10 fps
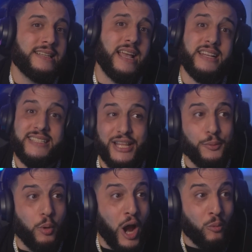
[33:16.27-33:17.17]
And it's to
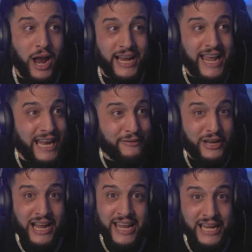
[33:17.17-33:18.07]
the point where I can't
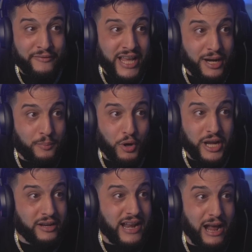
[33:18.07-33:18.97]
even get a
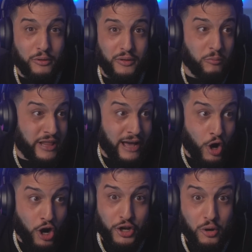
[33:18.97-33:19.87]
booking now without
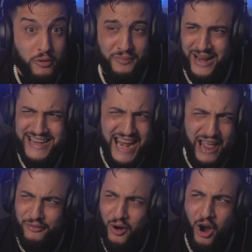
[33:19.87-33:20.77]
arguing with them. I
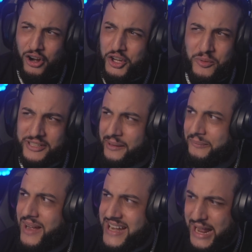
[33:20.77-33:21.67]
never argue with
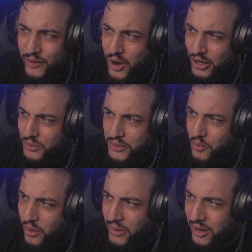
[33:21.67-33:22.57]
them. I never argue with
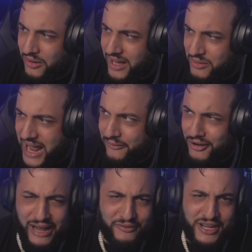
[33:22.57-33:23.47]
URL.
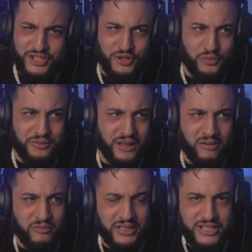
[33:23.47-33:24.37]
I
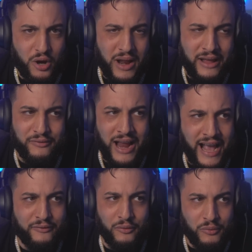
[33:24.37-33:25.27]
really don't ever
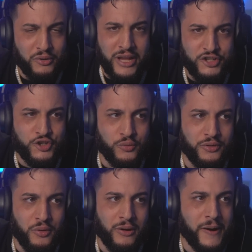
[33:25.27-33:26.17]
have a real issue with
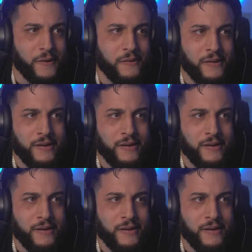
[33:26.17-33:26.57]
URL.